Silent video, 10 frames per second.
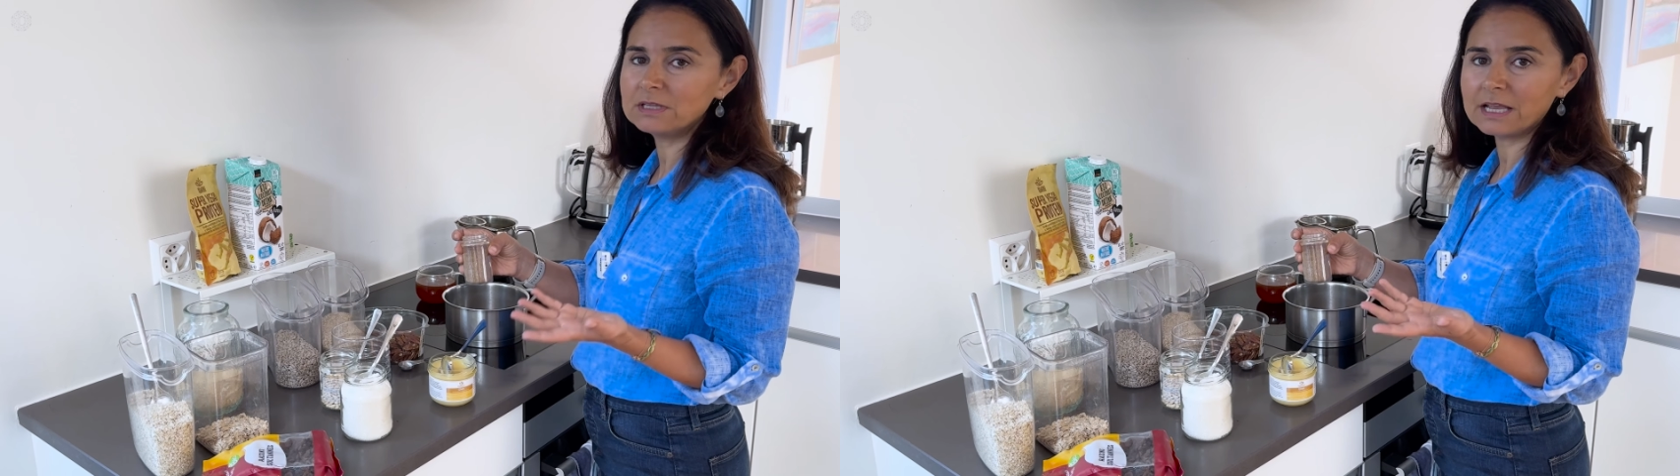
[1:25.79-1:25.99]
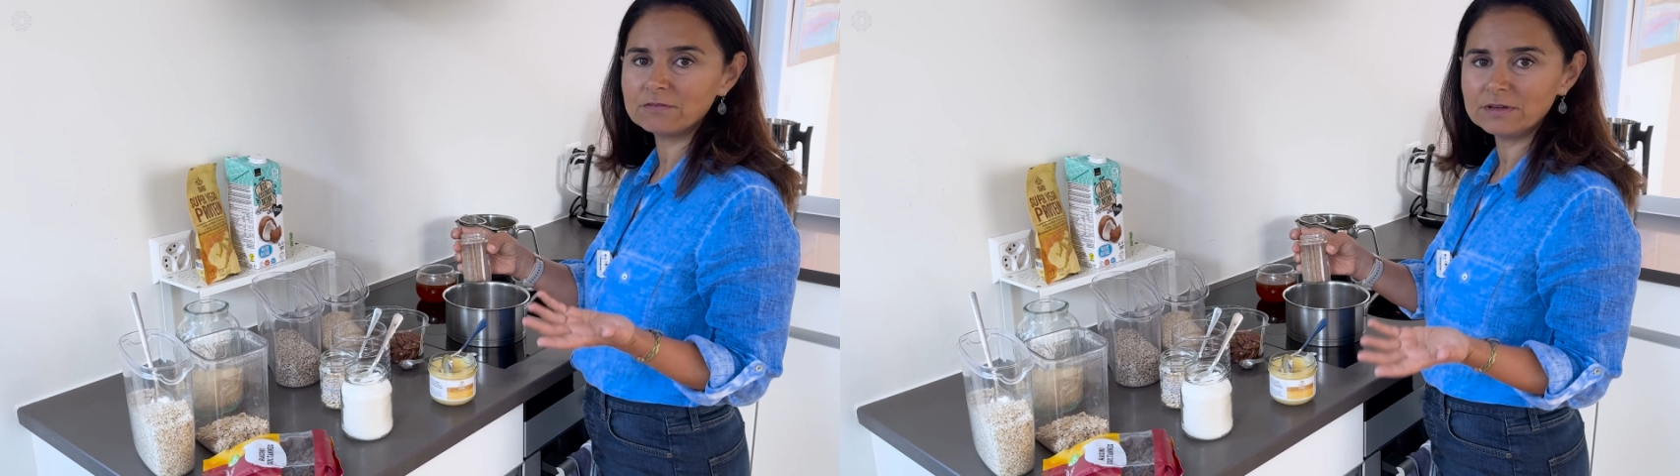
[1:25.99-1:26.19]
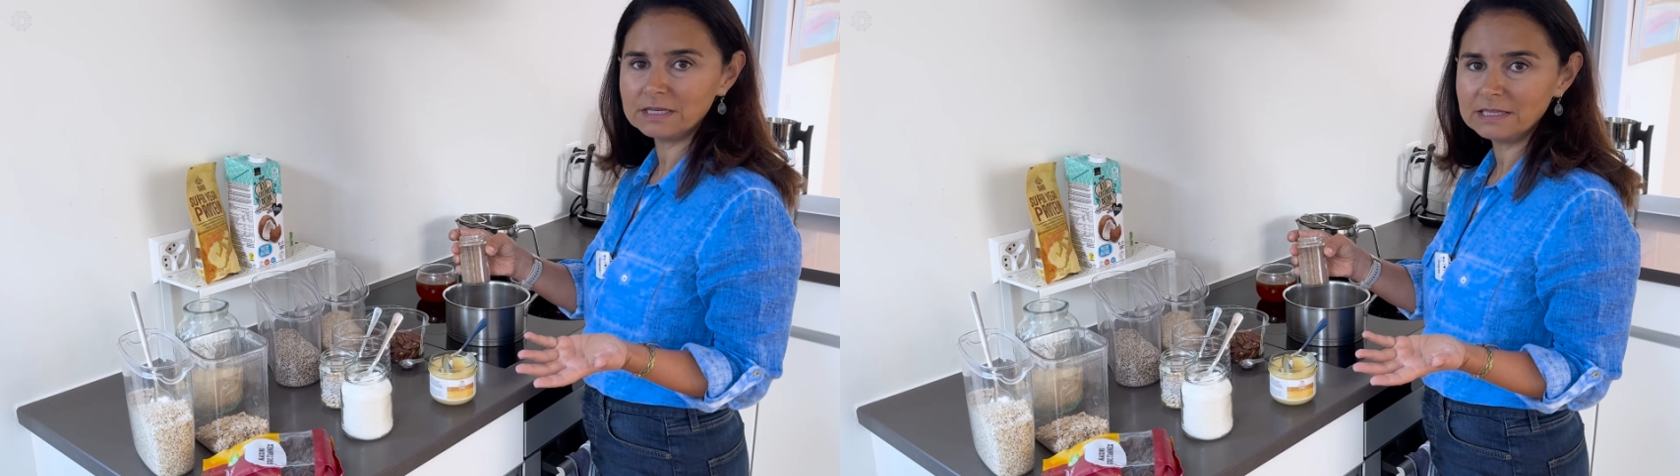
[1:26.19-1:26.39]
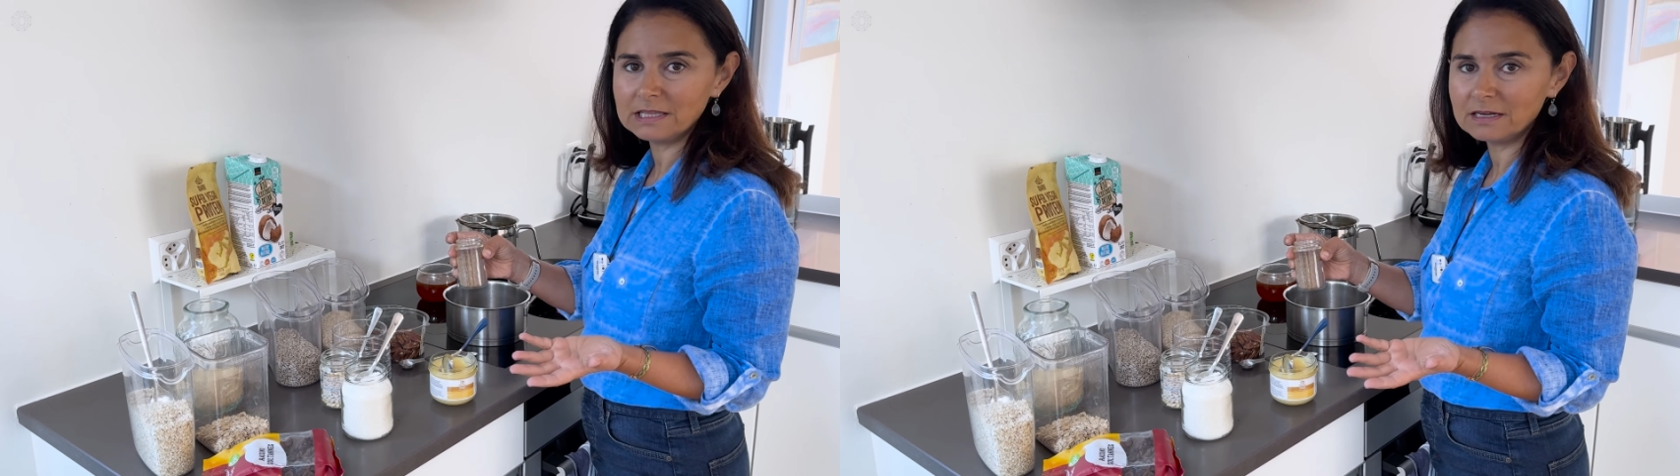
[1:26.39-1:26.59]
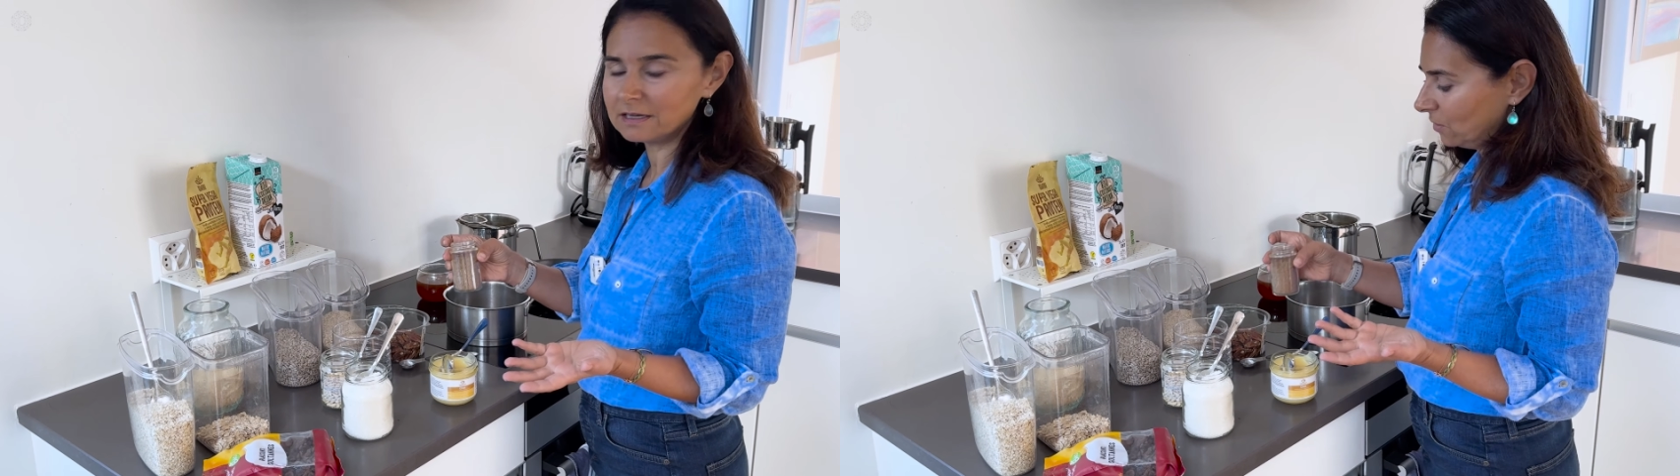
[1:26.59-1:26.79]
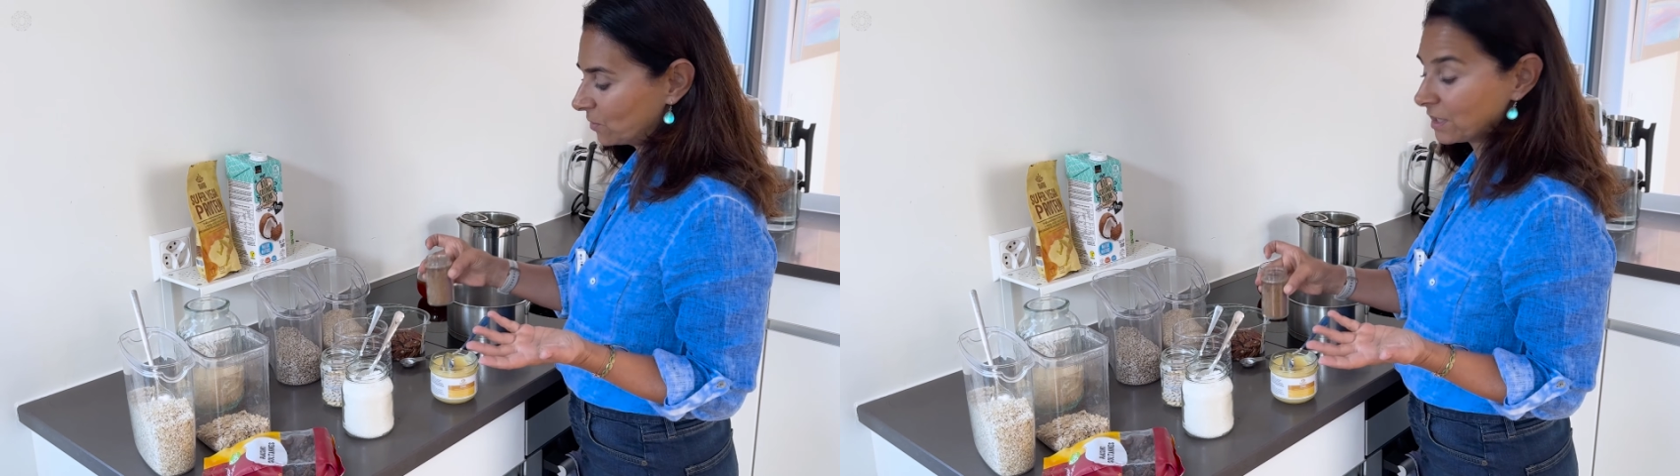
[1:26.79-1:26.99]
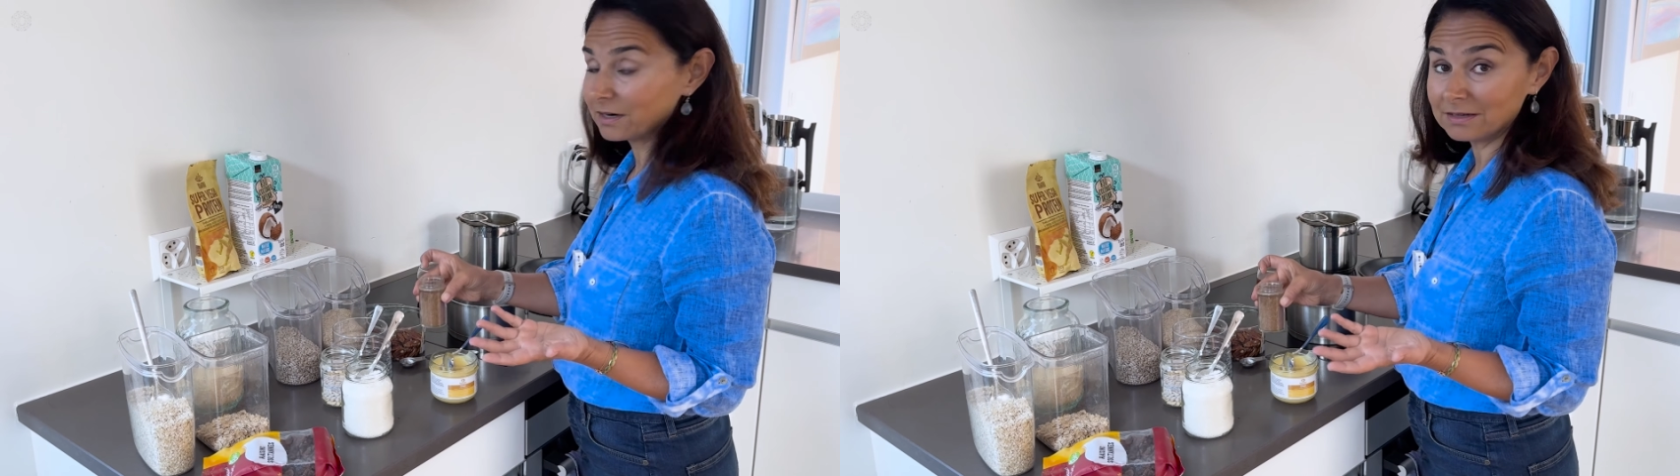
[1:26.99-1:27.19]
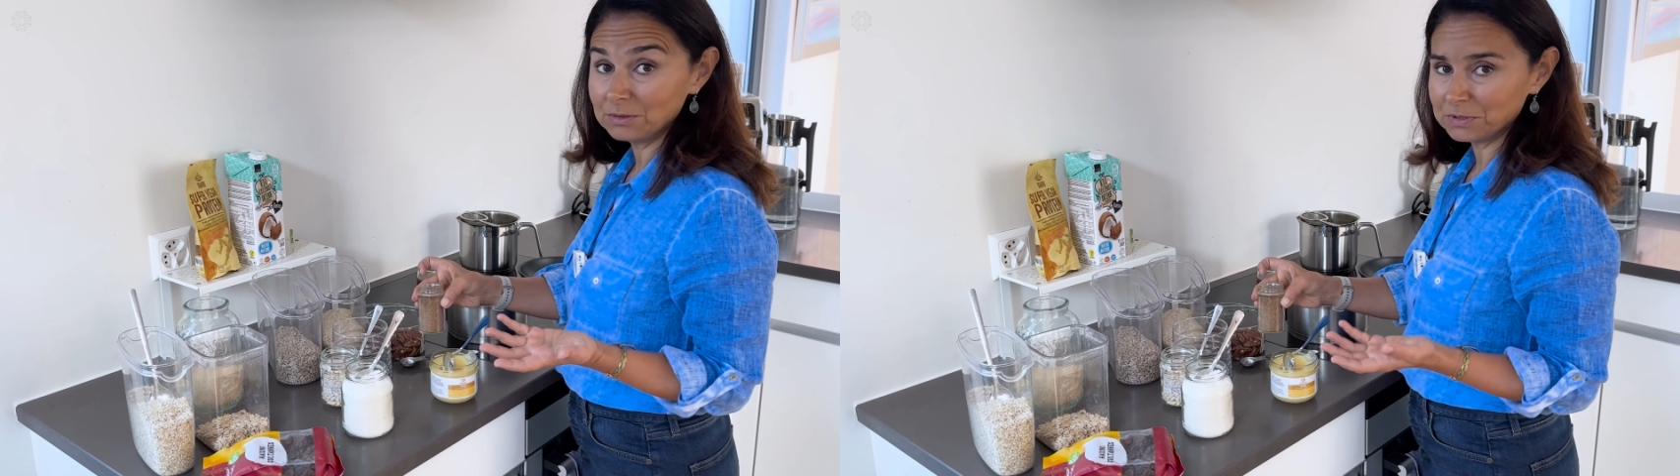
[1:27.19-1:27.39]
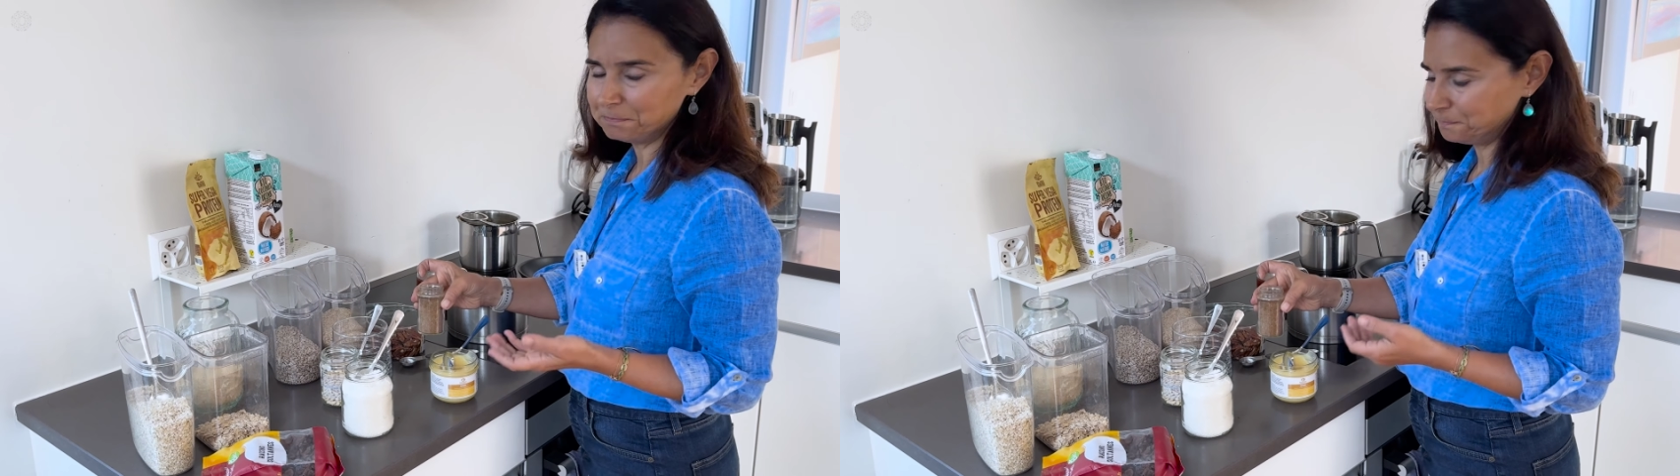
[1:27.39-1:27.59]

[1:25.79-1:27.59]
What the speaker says: like vanilla, or cardamom.